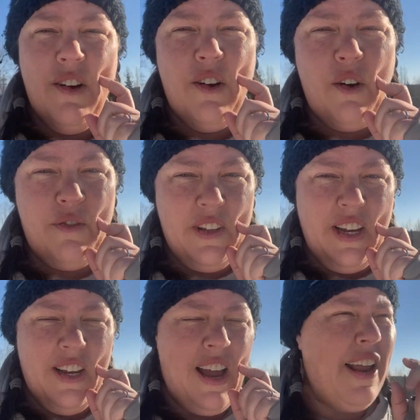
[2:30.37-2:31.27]

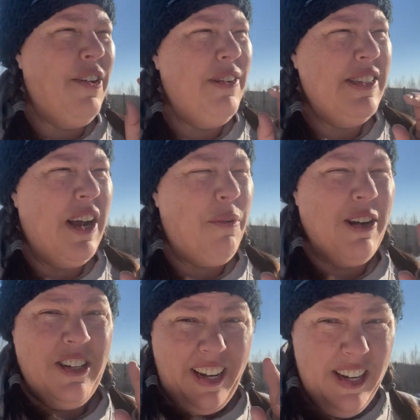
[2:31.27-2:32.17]
Hopefully, I know he's not
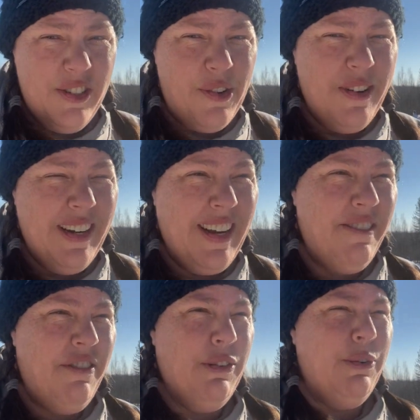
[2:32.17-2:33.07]
watching. He's going to
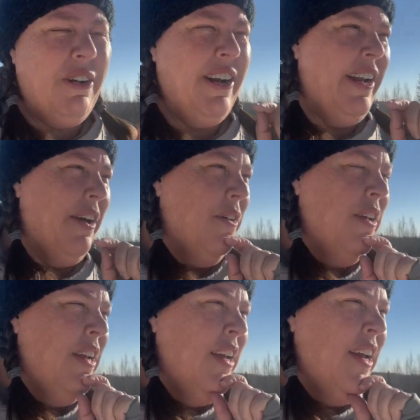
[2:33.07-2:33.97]
get fuel right now.
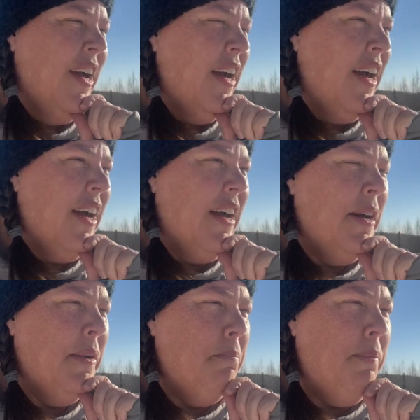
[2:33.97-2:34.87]

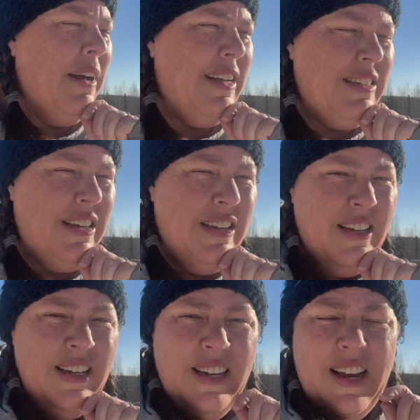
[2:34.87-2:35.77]
They're
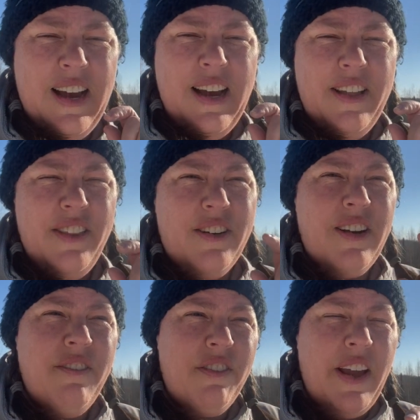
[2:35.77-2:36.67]
going
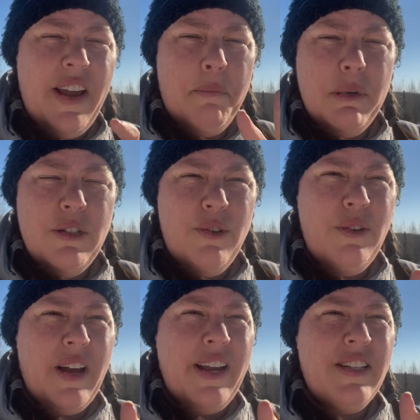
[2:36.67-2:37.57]
to fly up in 2
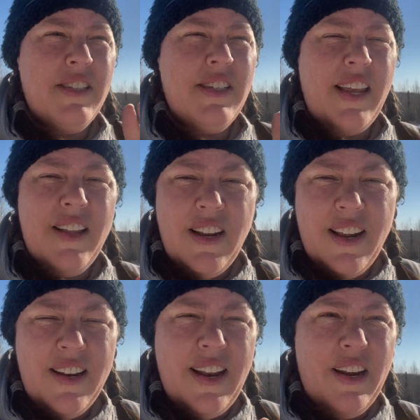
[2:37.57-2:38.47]
nights, stay the
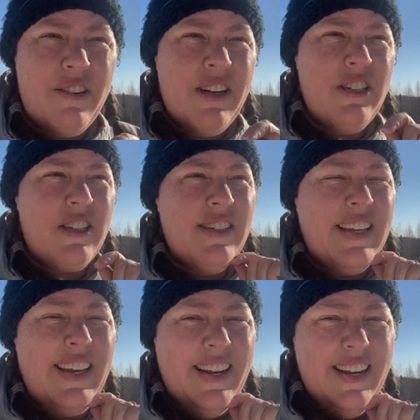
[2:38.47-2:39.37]
night in Anchorage because
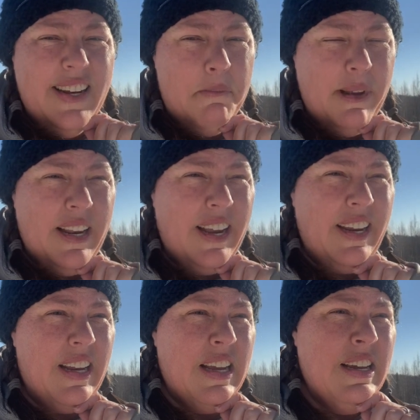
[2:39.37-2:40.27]
they get in at midnight.